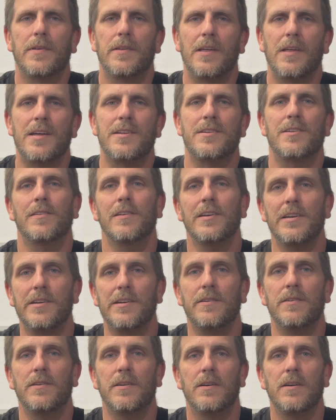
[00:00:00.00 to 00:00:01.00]
That's
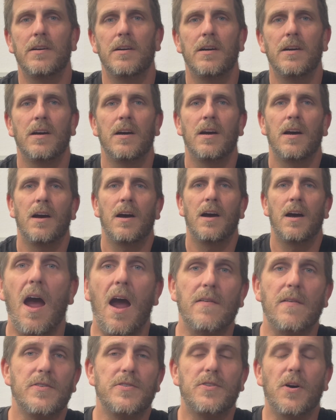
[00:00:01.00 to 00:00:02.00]
lean.
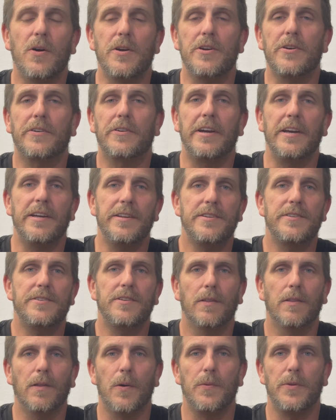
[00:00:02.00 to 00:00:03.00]
Ever taught your kids
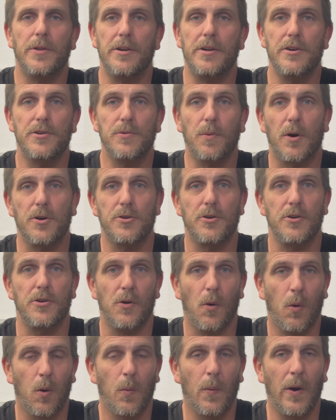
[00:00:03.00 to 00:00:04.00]
to load the dishwasher
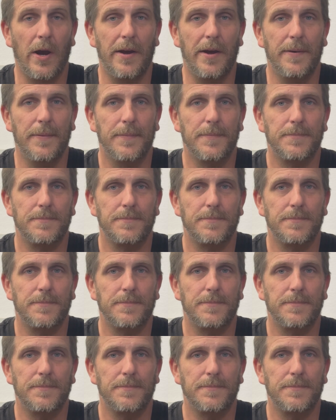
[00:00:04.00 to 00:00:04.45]
your way?